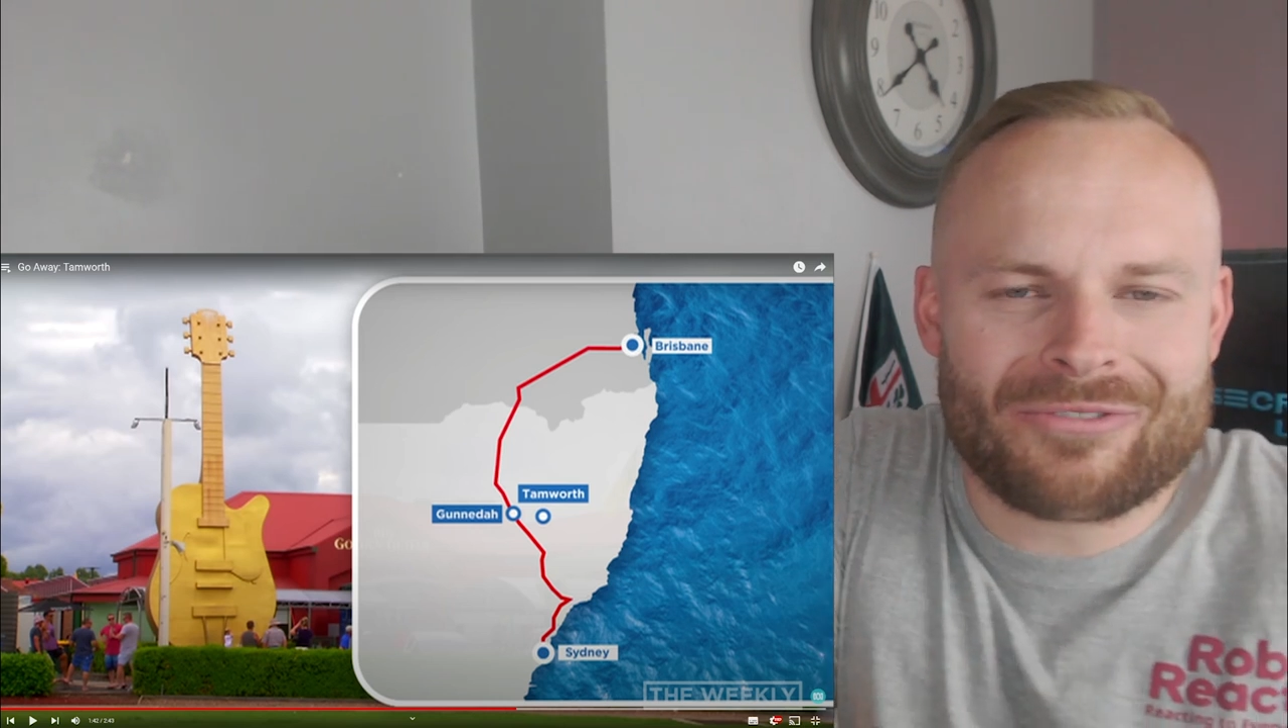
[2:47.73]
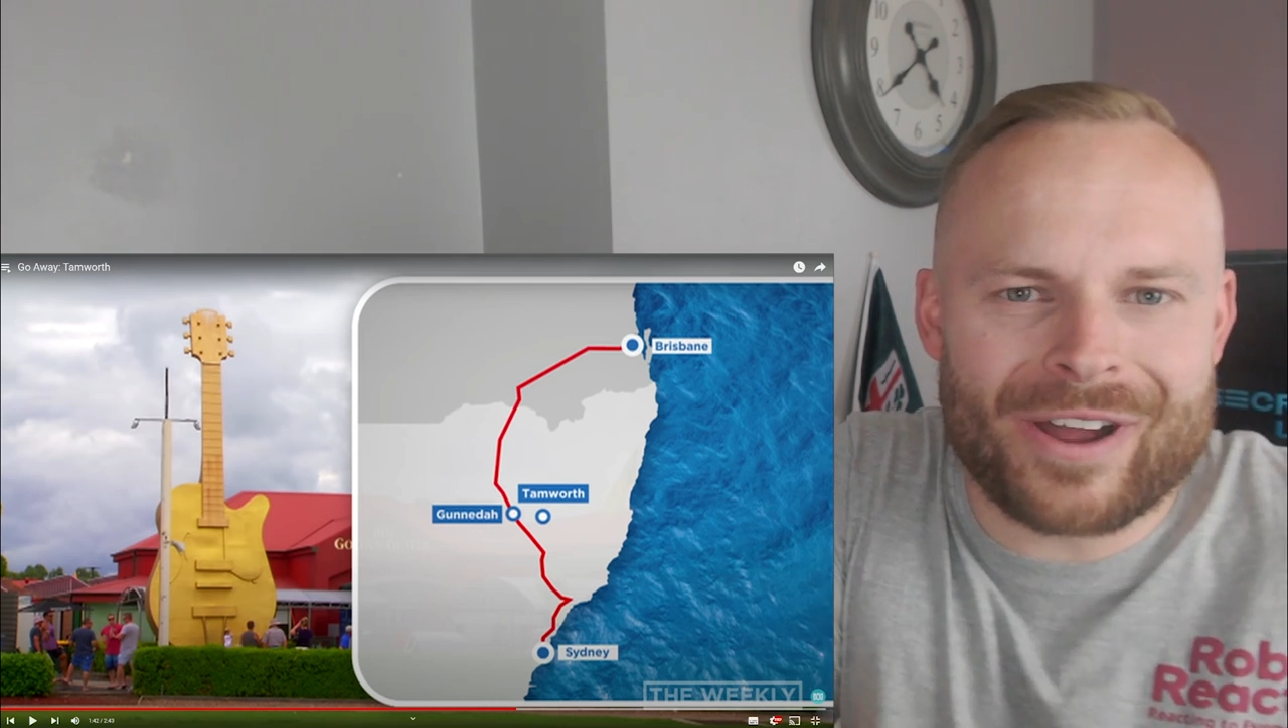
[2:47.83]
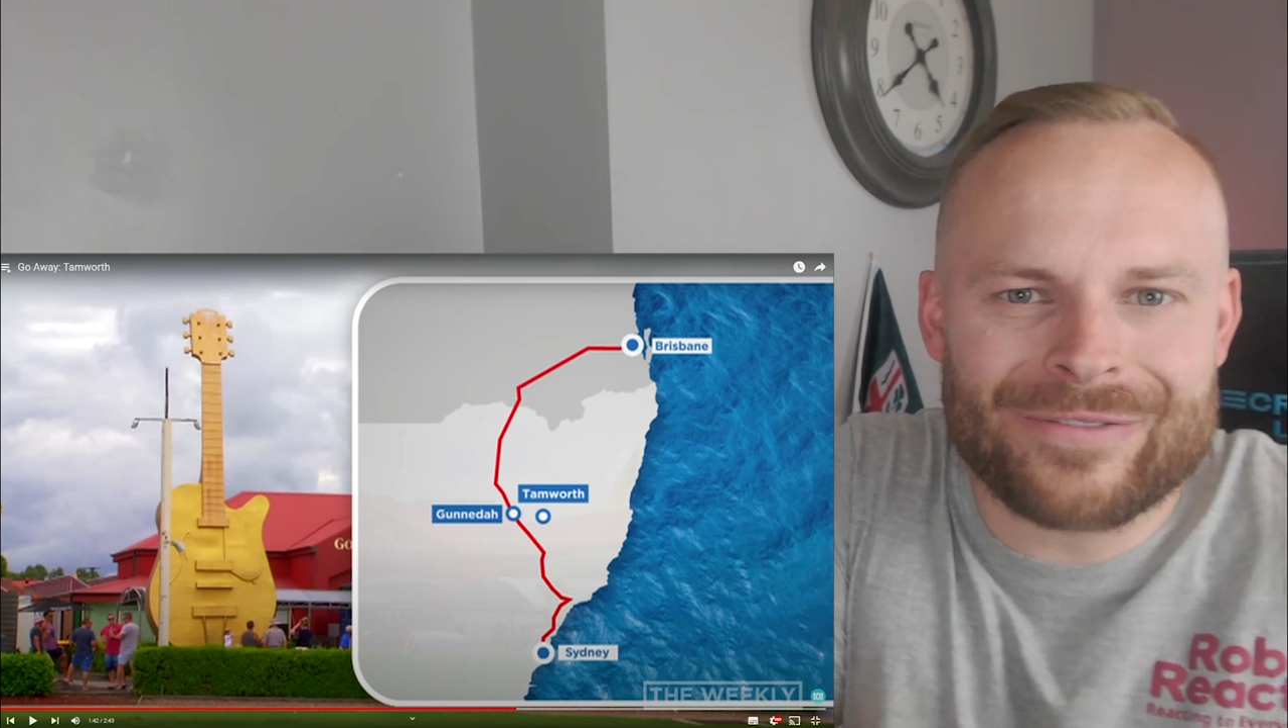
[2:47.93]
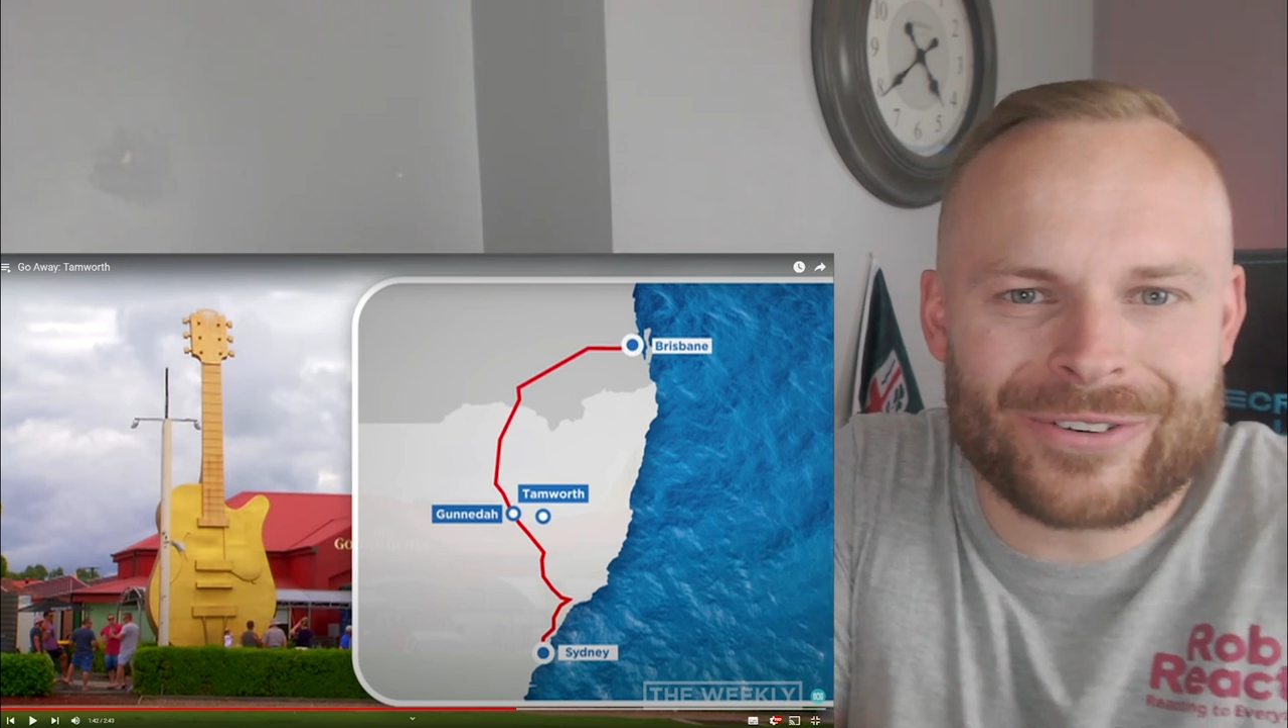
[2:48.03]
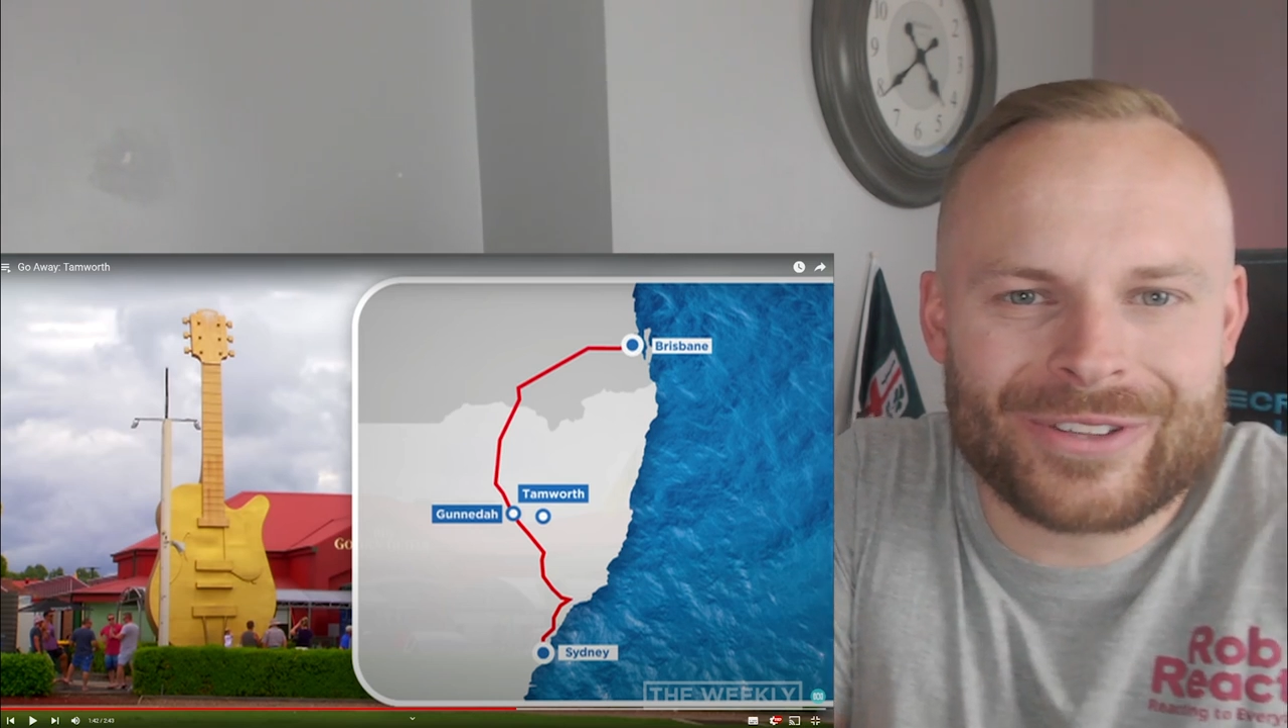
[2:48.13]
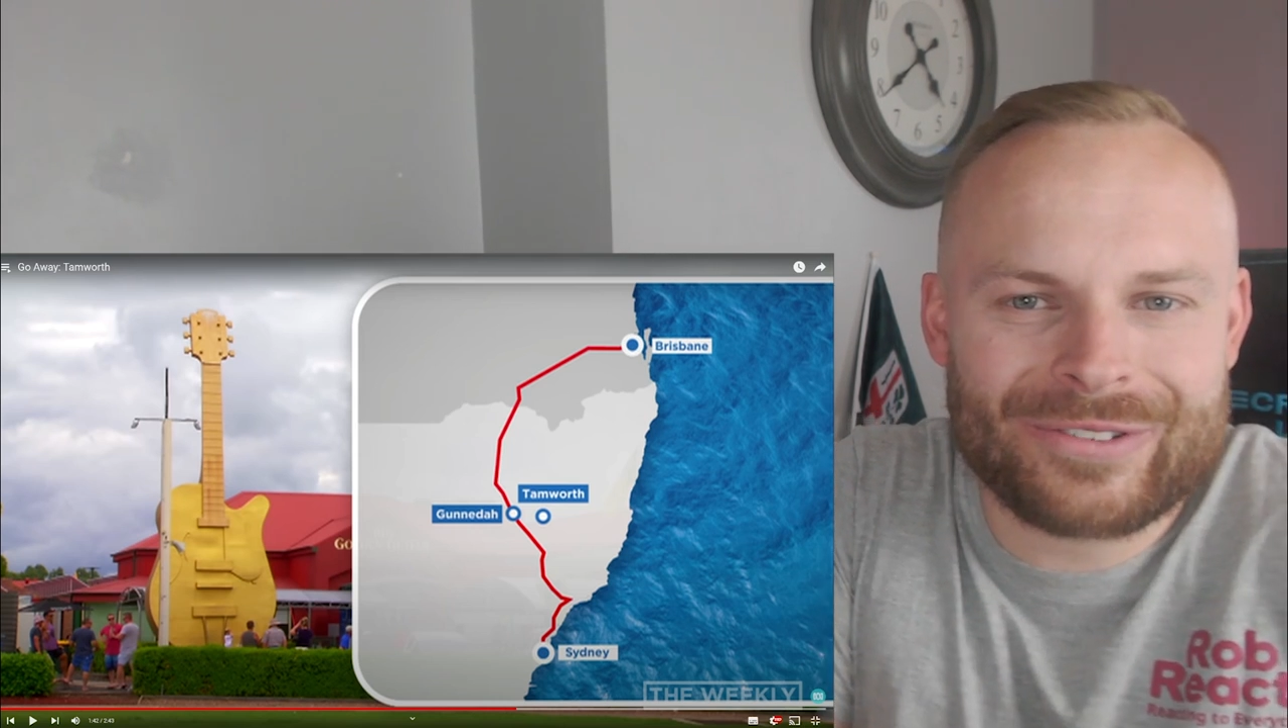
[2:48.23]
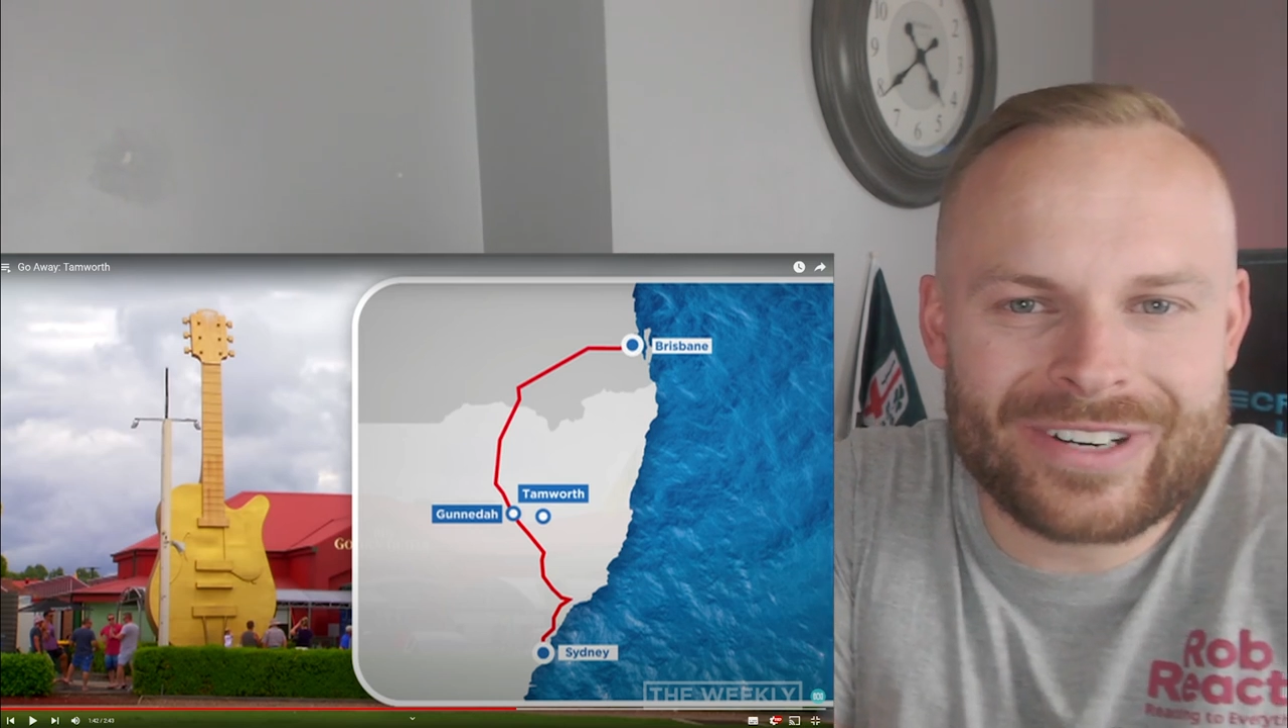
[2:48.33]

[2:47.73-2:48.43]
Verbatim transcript: rivalry there